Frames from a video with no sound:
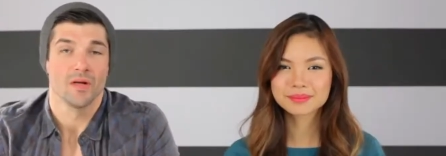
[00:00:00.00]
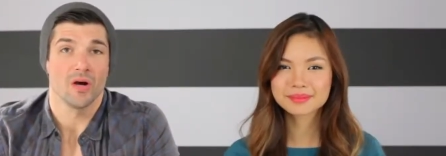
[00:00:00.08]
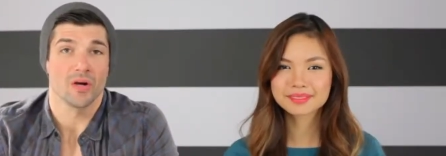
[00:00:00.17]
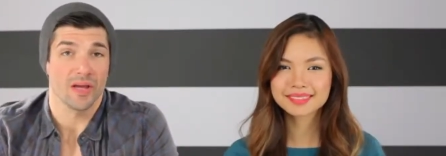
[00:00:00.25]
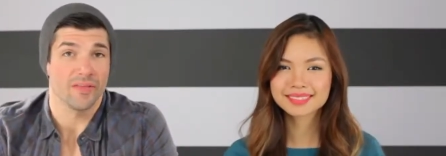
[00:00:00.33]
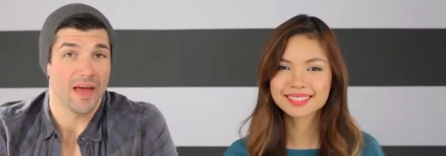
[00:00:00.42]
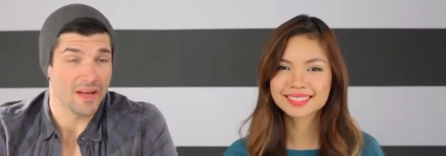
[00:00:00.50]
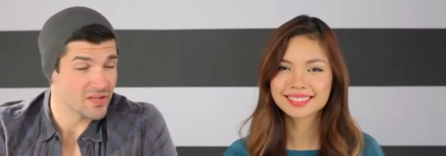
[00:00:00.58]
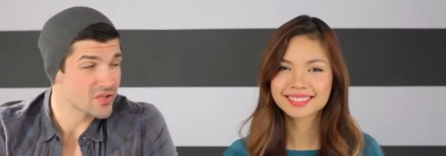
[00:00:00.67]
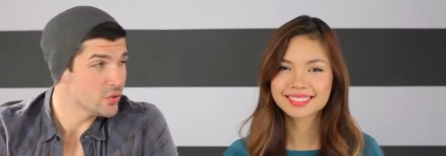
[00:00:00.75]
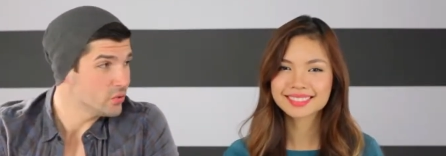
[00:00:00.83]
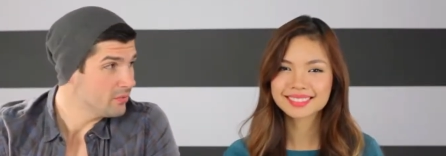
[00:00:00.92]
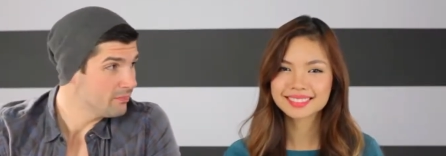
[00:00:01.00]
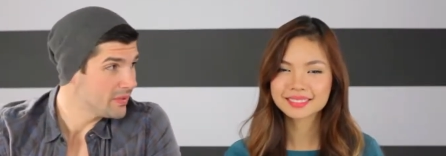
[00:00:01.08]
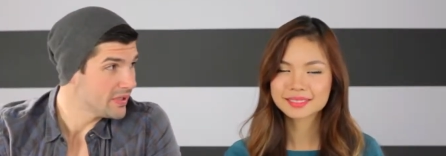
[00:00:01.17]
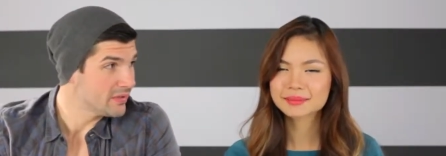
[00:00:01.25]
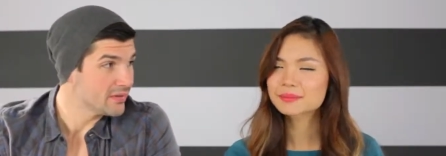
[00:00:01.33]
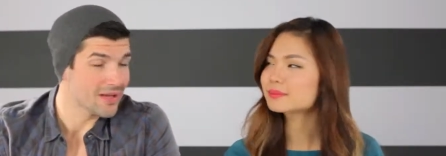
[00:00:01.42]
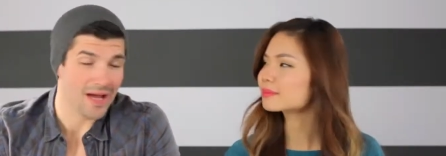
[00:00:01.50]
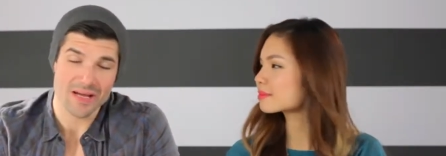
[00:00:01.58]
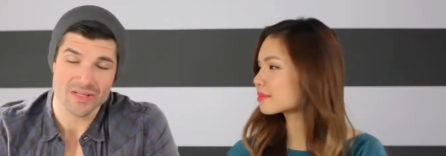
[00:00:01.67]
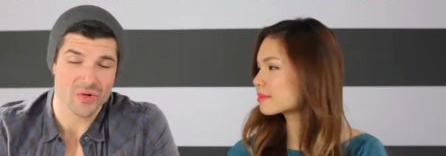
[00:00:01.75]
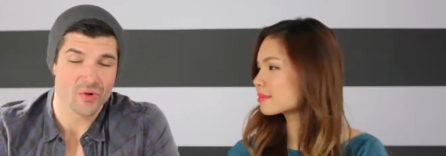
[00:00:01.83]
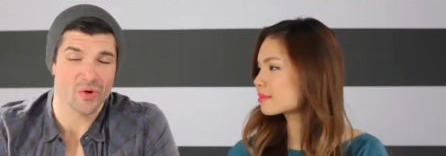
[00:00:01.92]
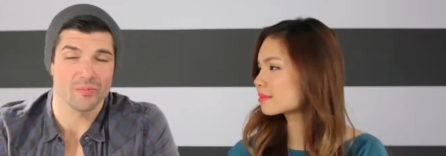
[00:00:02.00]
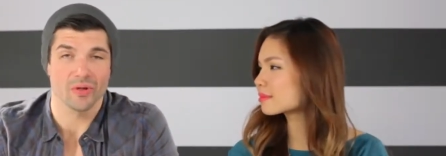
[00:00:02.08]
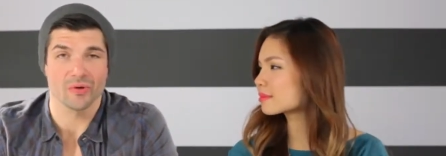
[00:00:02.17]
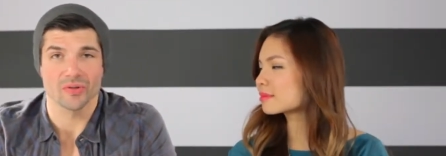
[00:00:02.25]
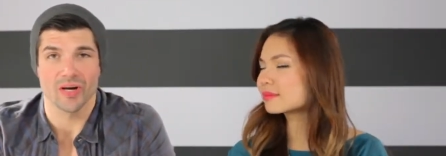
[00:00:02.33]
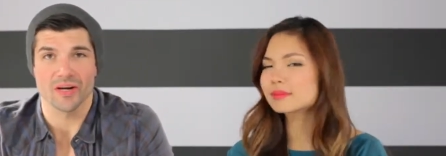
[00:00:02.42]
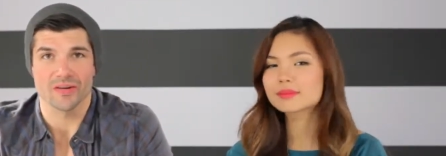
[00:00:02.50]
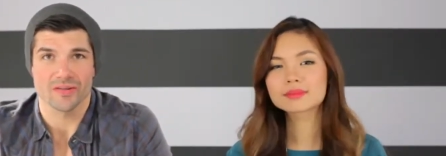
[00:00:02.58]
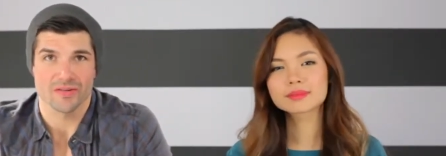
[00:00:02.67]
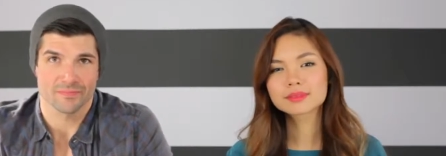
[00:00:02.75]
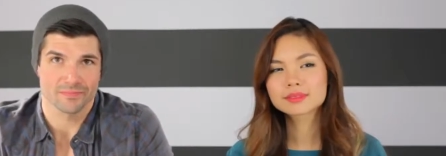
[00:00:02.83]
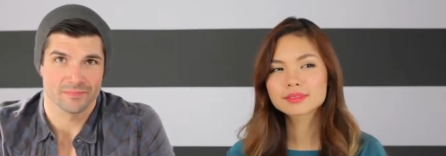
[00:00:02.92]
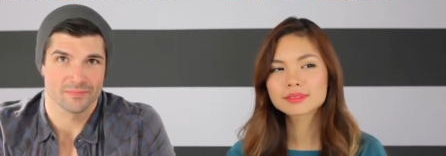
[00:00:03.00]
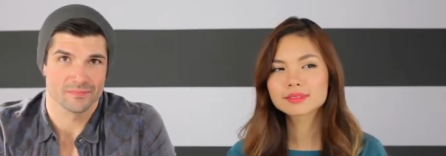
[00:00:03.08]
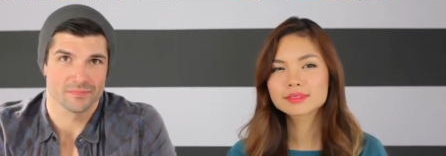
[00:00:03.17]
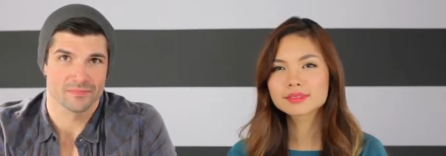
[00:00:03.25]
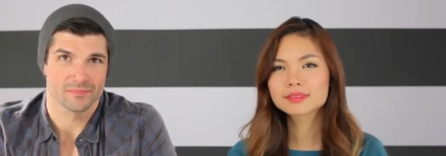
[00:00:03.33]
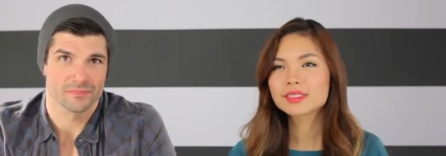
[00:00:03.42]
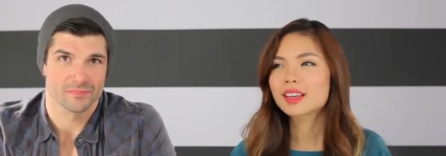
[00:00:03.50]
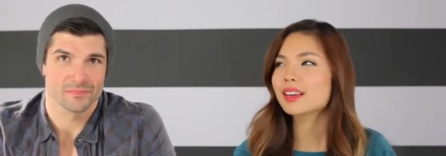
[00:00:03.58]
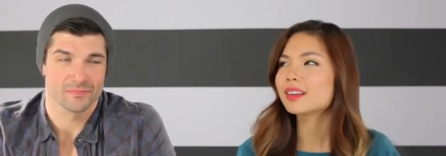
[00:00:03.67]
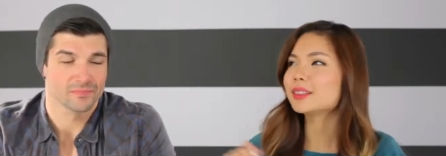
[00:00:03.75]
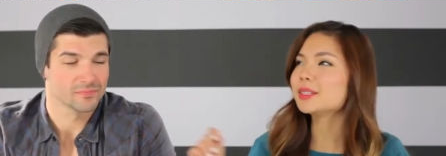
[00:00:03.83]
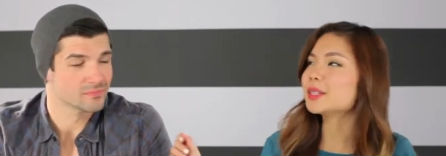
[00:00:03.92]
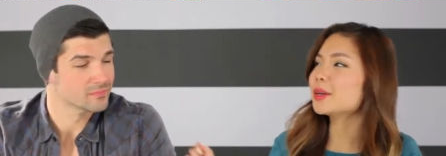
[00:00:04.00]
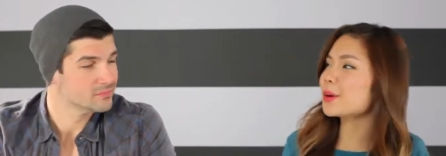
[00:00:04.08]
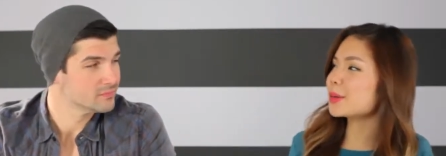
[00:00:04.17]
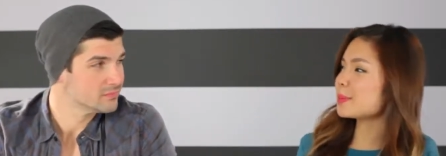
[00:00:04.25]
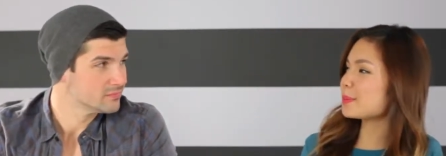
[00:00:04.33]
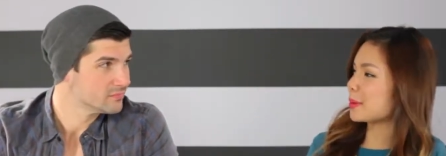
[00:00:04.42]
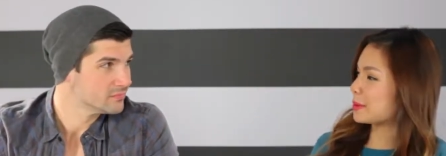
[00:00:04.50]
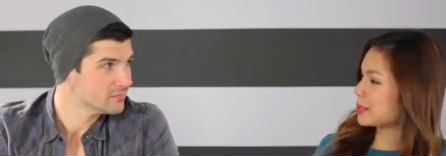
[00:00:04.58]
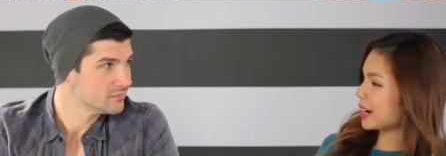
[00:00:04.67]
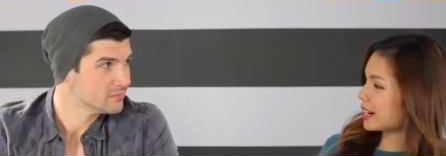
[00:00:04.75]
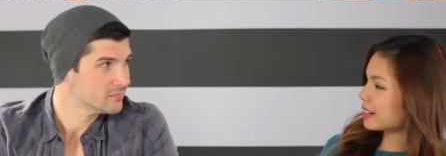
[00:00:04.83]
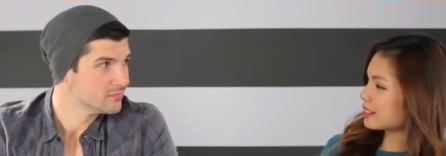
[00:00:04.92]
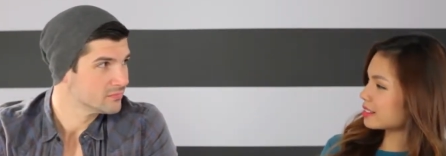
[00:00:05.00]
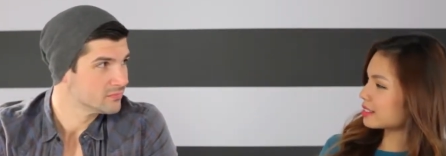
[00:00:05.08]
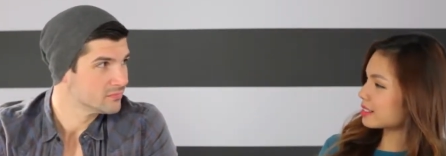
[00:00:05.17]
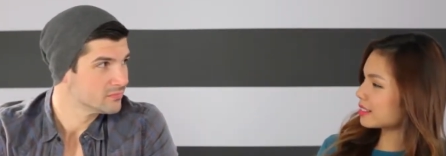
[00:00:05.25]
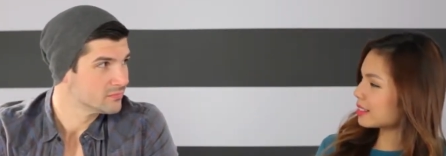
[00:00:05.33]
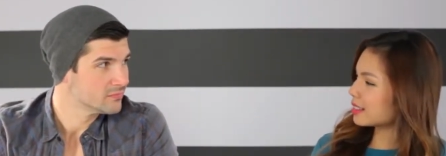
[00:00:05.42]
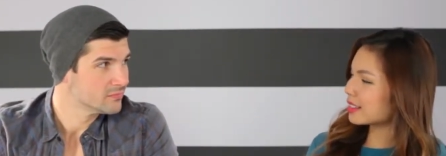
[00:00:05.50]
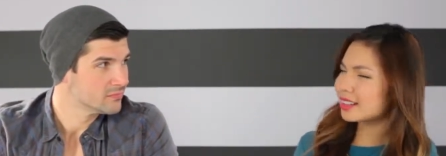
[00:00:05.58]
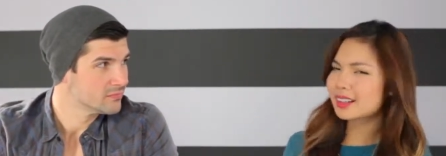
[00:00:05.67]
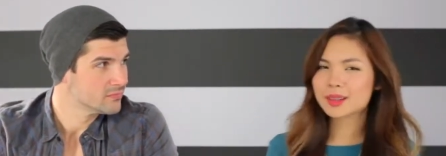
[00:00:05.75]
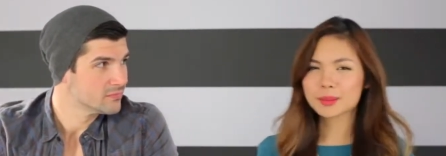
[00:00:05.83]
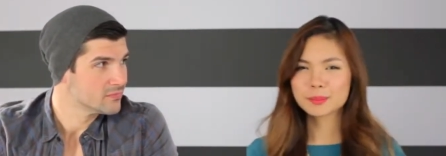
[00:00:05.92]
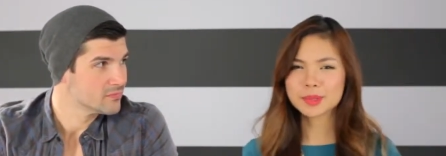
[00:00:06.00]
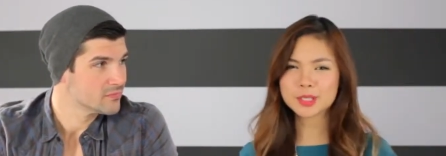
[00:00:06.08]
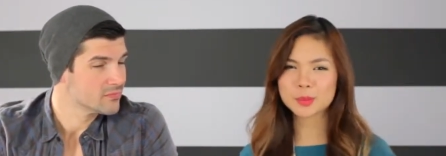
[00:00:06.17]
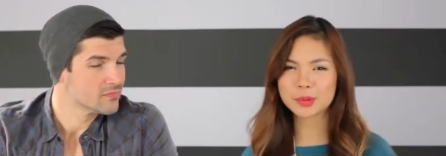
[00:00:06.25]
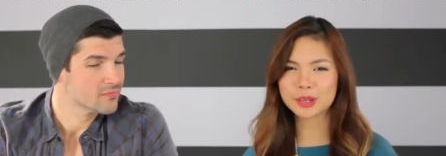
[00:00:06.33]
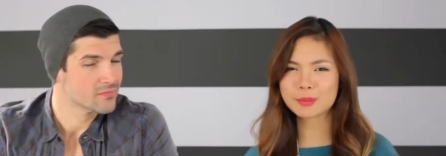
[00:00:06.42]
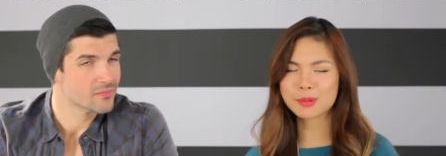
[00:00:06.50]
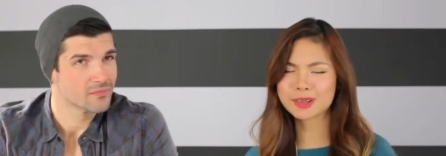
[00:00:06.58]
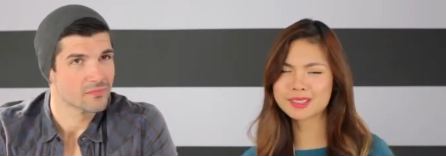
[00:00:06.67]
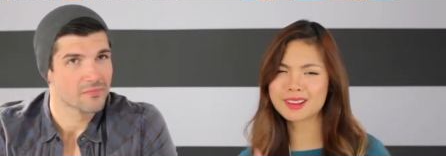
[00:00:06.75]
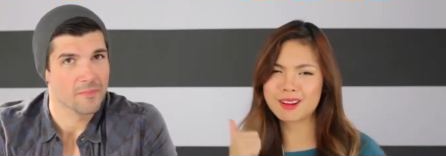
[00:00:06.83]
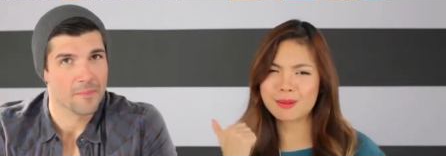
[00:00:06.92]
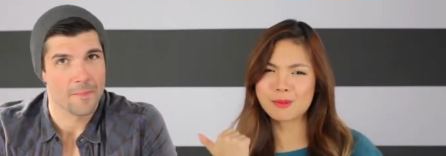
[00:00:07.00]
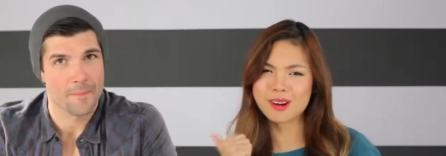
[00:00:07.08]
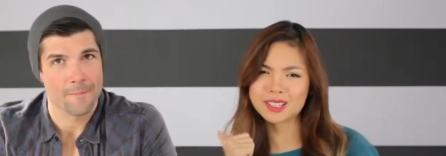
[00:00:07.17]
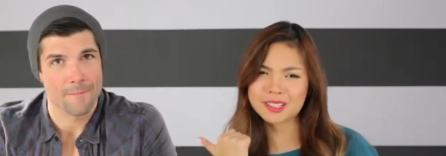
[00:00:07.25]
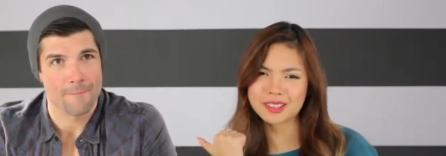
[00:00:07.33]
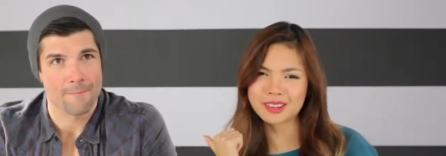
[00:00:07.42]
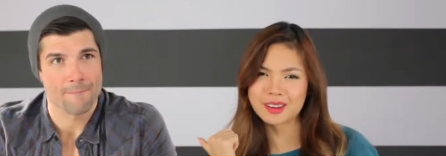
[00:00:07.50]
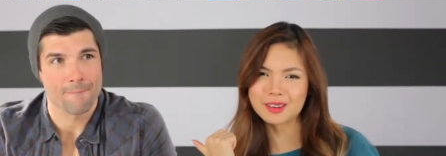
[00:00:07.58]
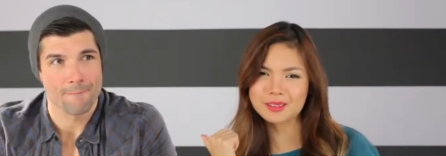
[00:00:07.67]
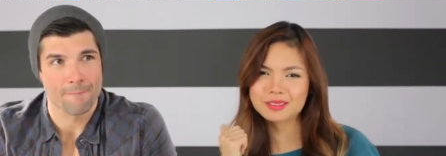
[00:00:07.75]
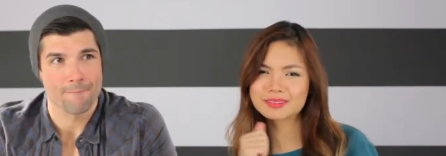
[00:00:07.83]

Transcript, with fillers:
Speaker 1: Okay, that is cool, but guys don't own blow dryers.
Speaker 2: You don't own a blow dryer? Mr. Pretty Boy's all wash and go?